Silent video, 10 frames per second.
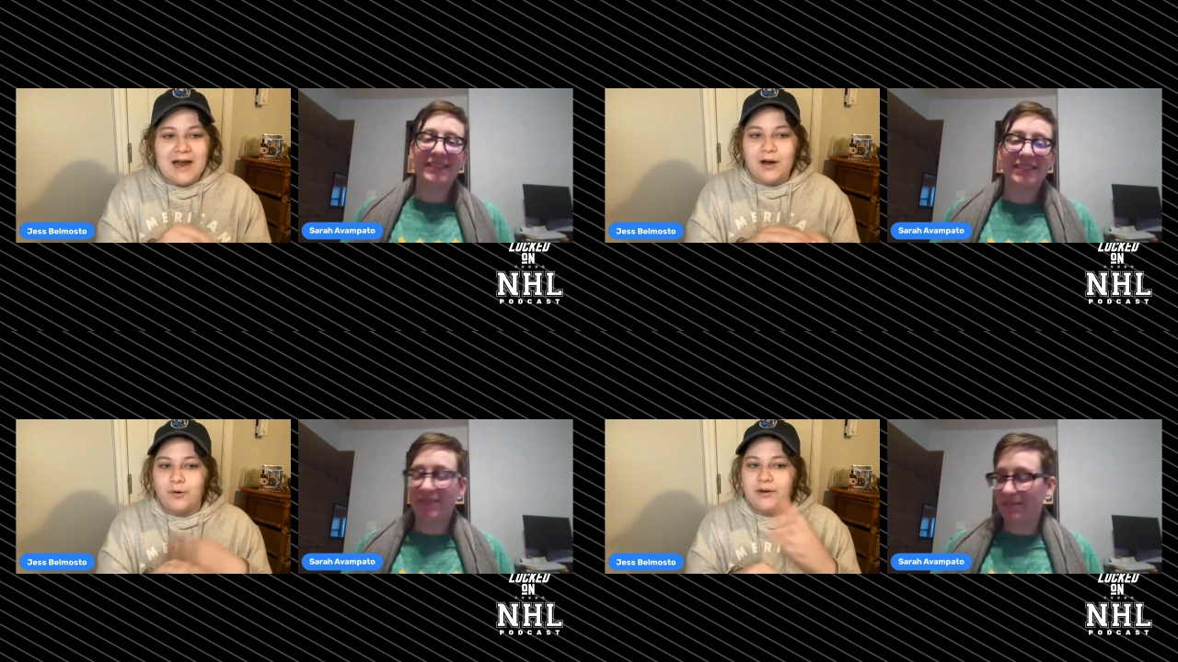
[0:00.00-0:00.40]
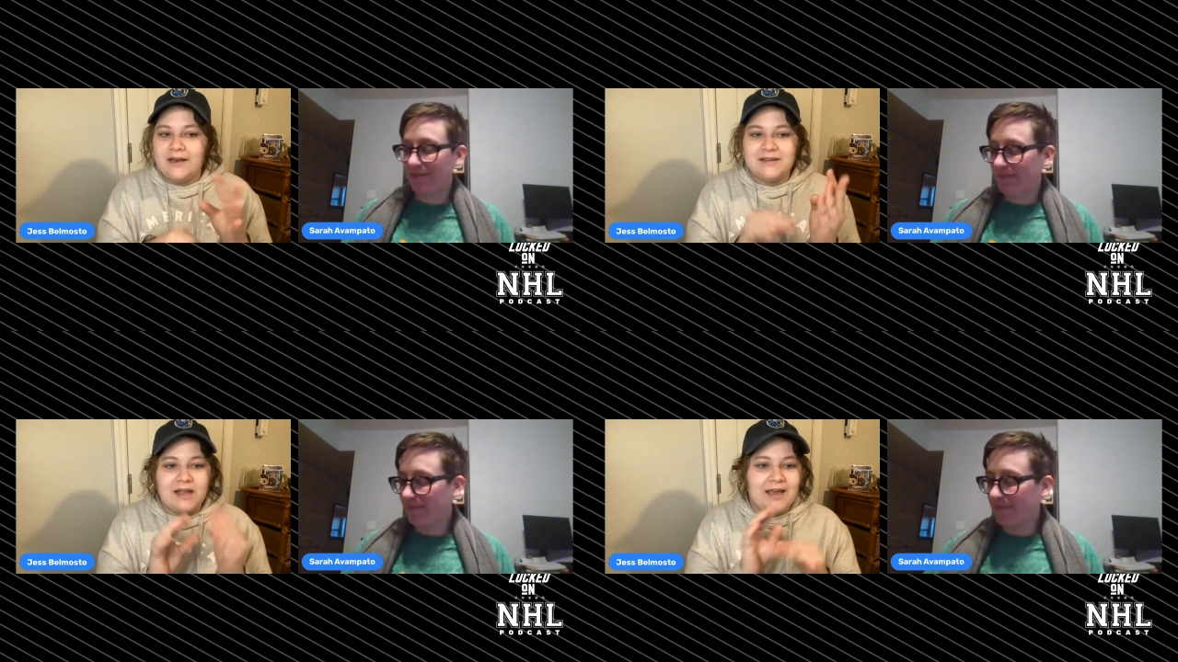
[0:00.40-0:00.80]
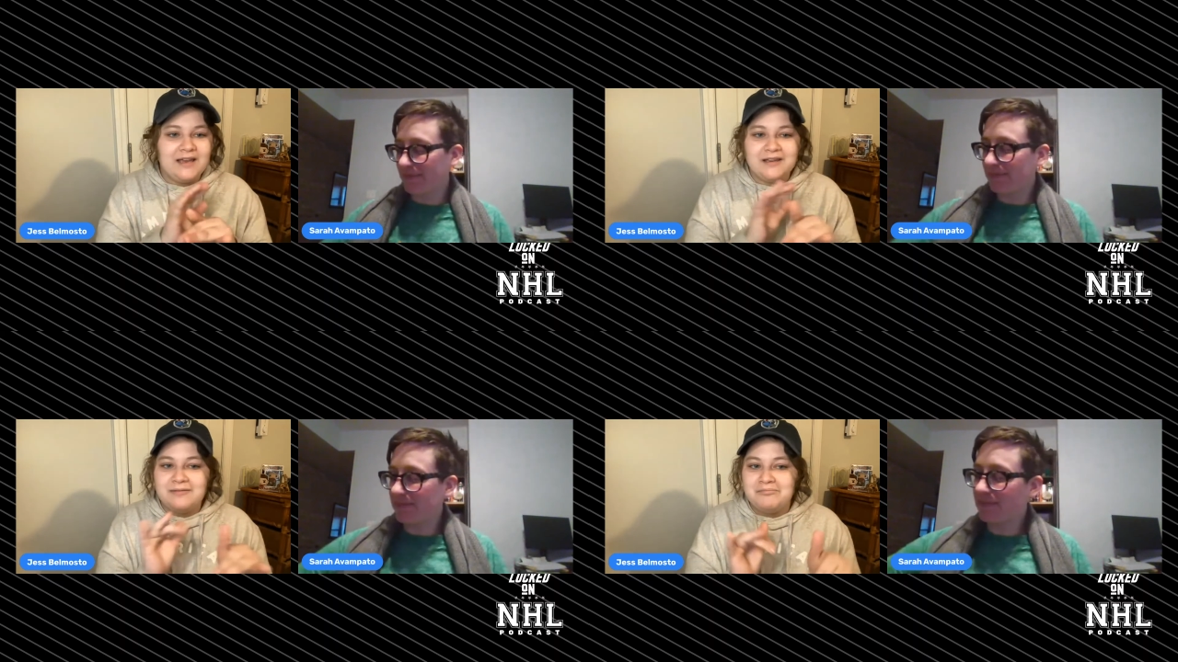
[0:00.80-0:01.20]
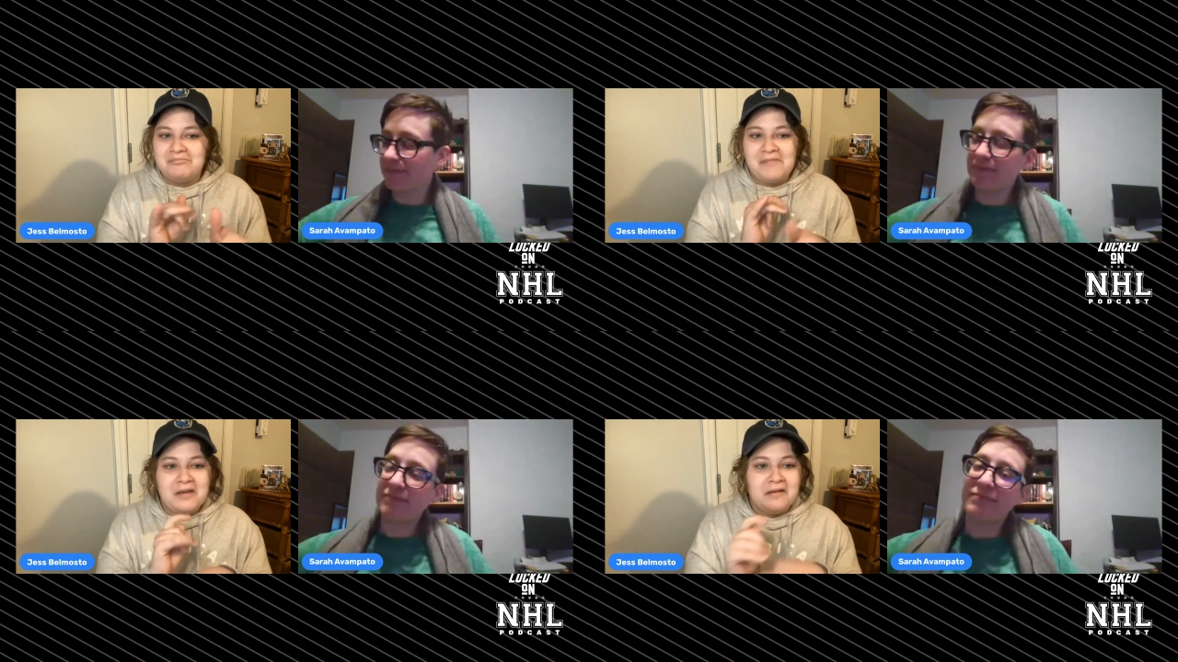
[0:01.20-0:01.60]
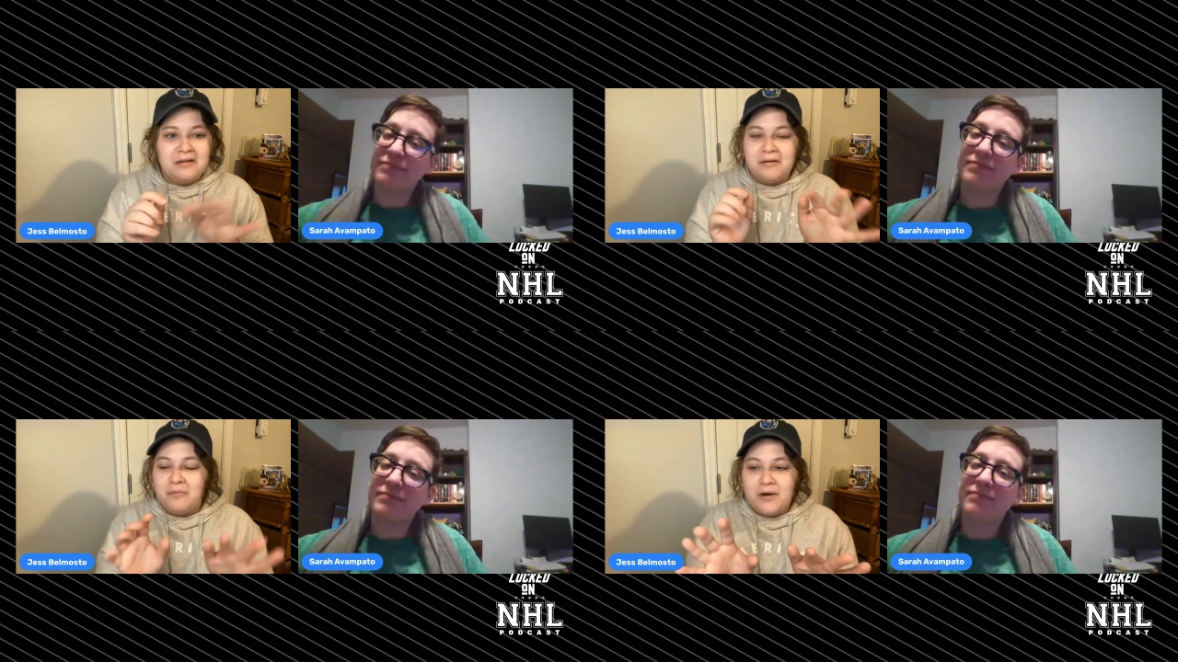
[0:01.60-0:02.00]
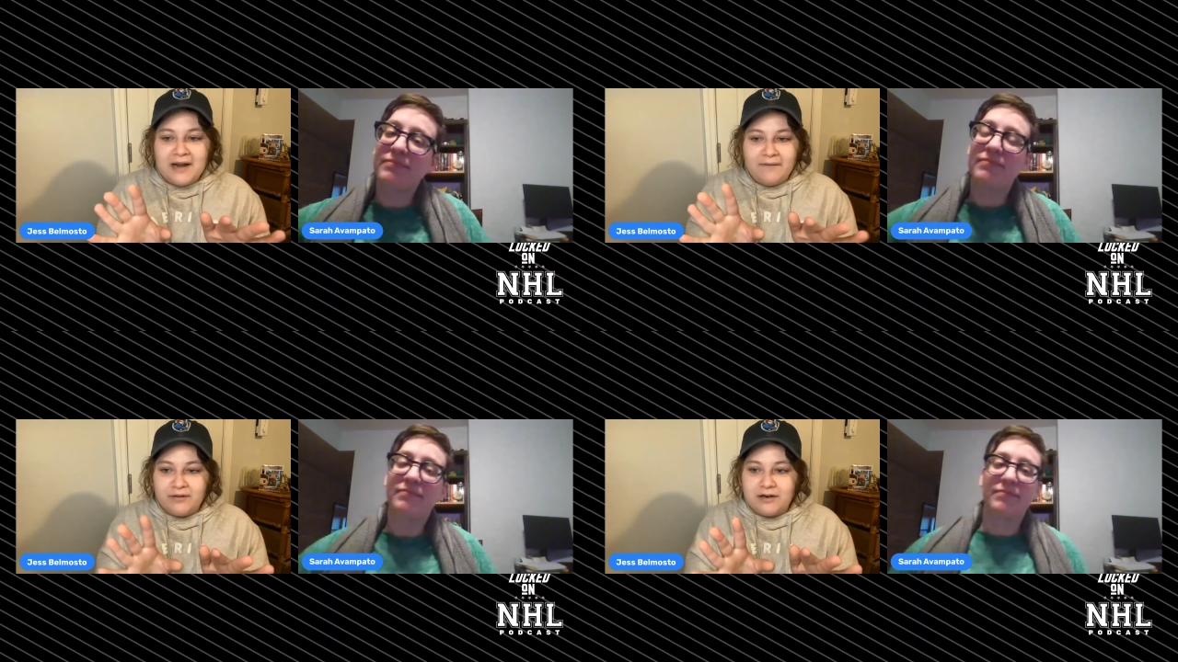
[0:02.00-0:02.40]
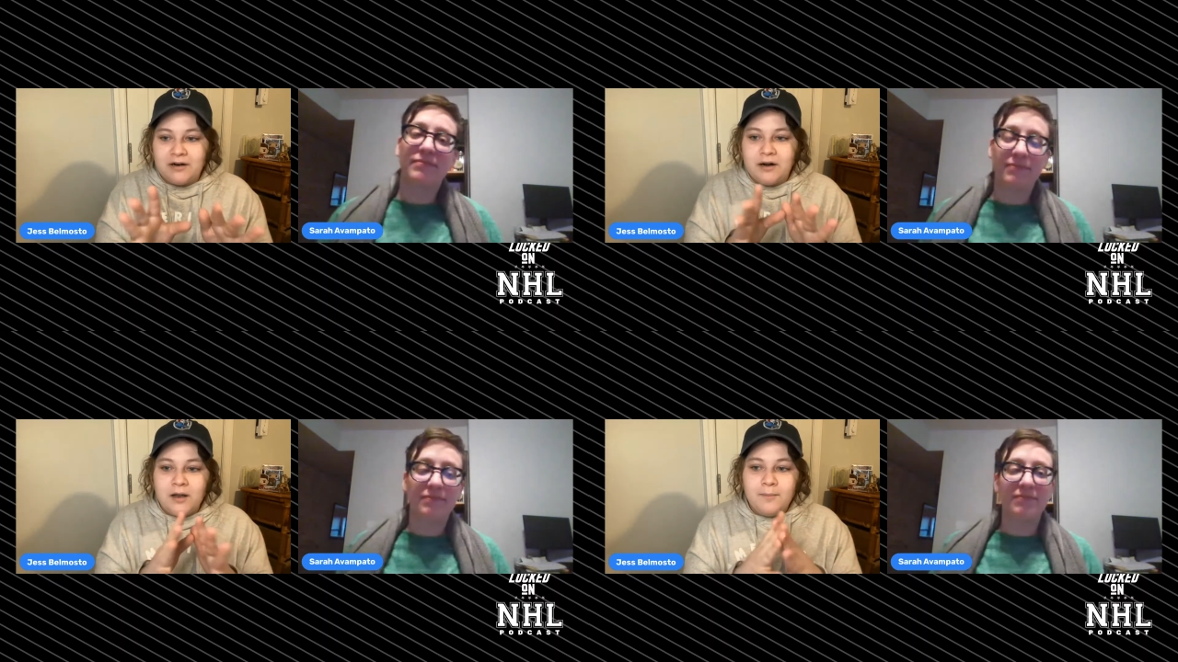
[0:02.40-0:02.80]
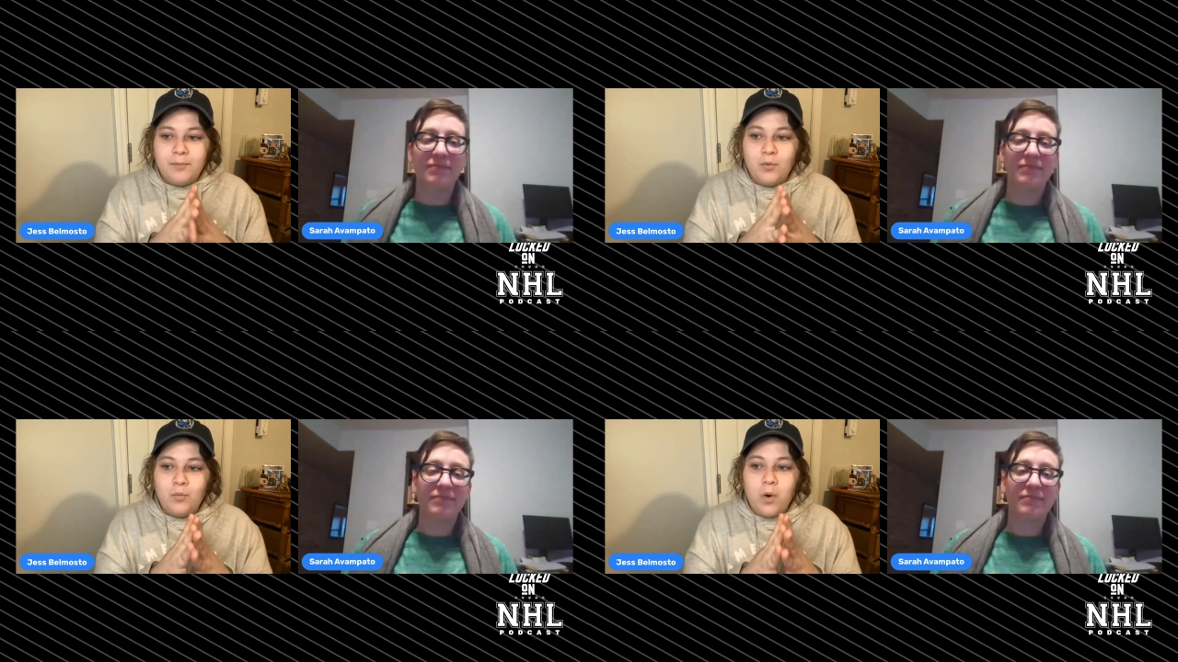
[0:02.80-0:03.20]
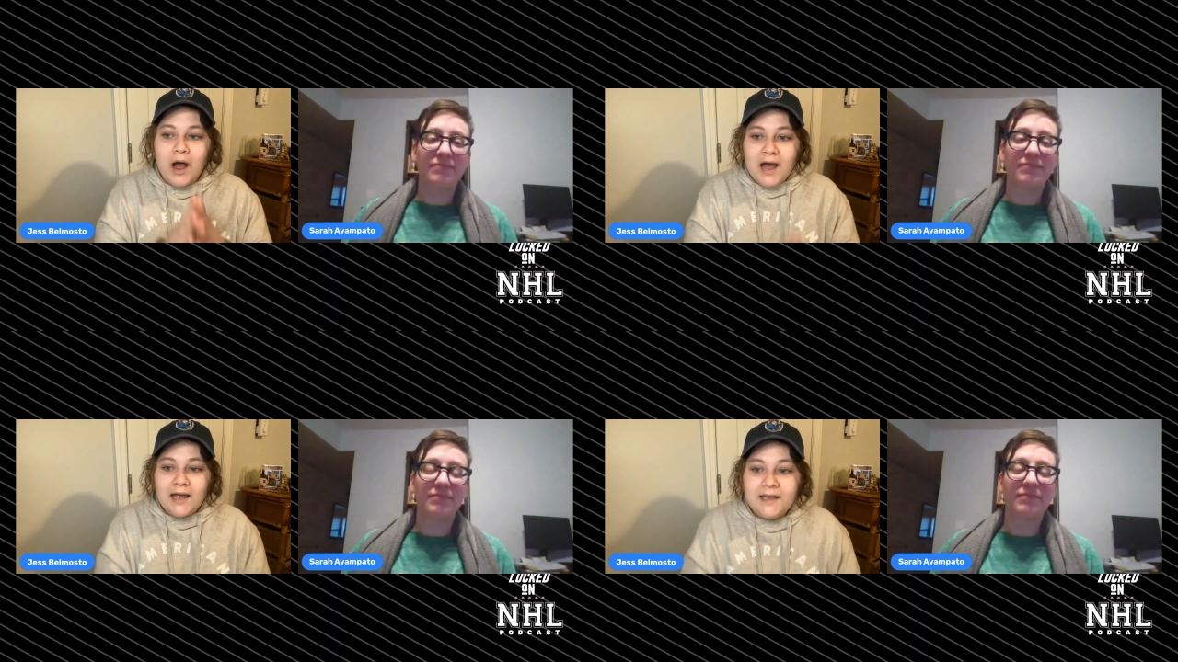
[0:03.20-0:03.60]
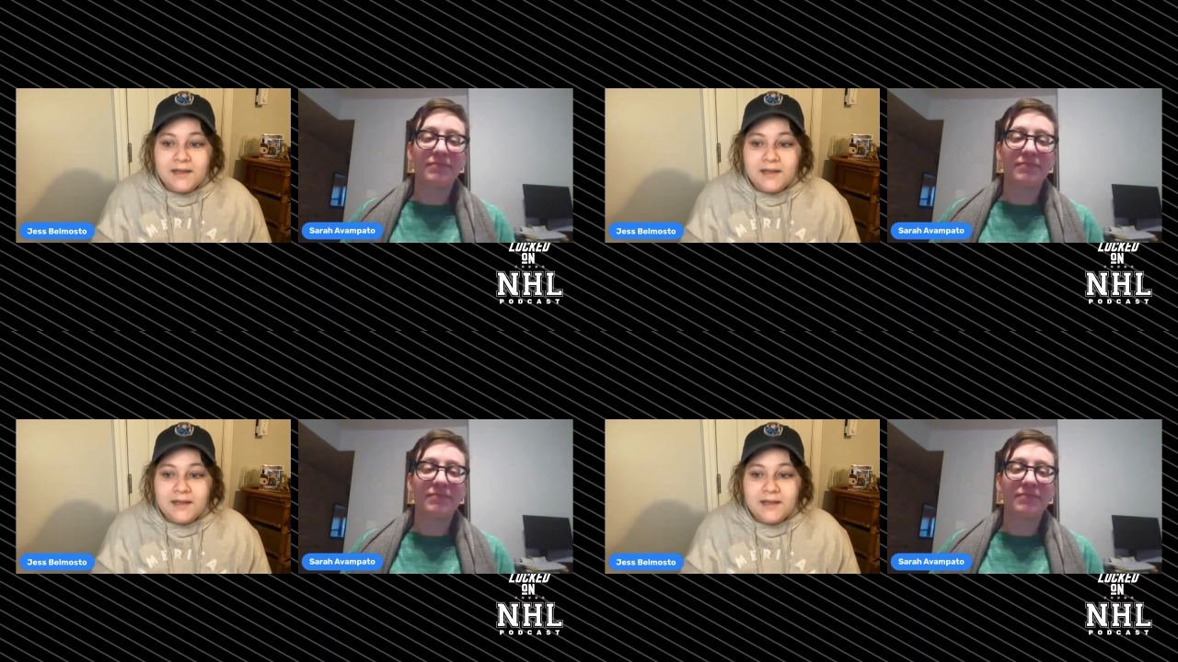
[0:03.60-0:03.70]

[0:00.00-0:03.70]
Speaker 1: out and, like, whatever. But why,